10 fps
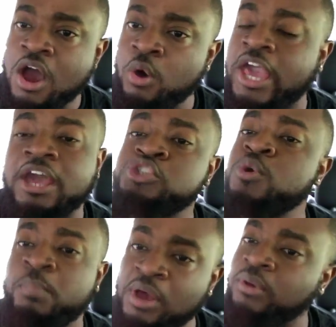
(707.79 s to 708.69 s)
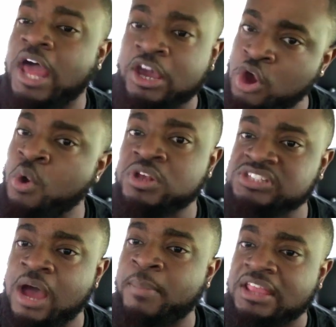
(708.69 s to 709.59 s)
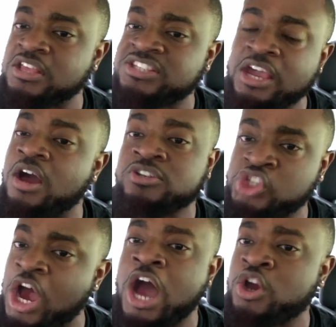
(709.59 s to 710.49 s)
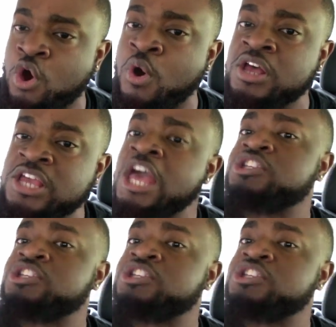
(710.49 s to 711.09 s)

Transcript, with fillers: Okay, because you built like Cornstar. I'm about to take a jar of corn